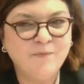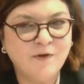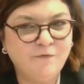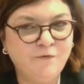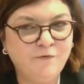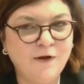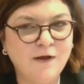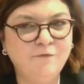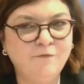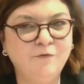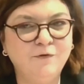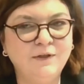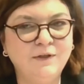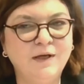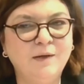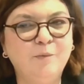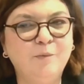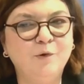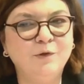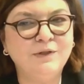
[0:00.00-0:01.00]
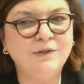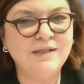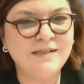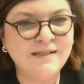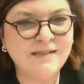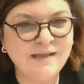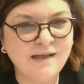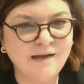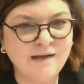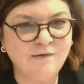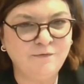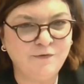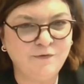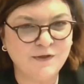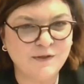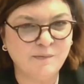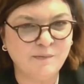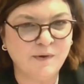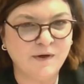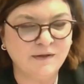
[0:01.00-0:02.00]
The Frankfurt Airport itself
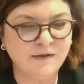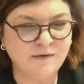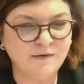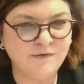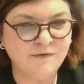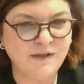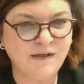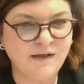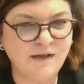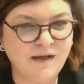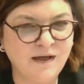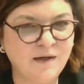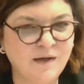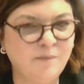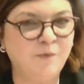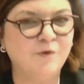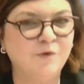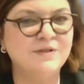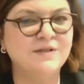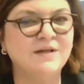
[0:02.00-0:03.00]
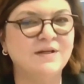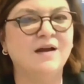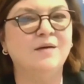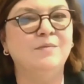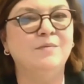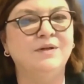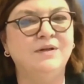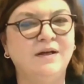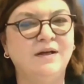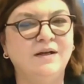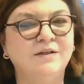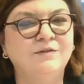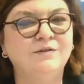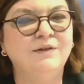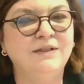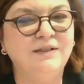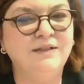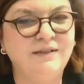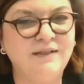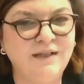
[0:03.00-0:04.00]
is part of the airport's carbon
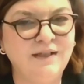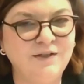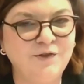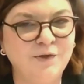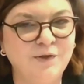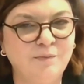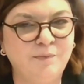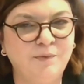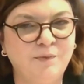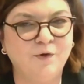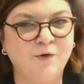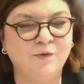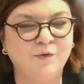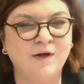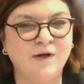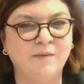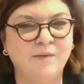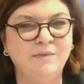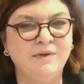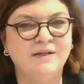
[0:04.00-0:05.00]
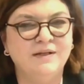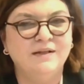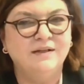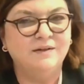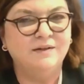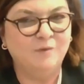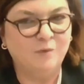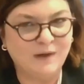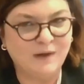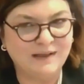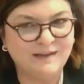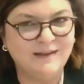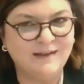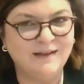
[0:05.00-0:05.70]
accreditation program. Well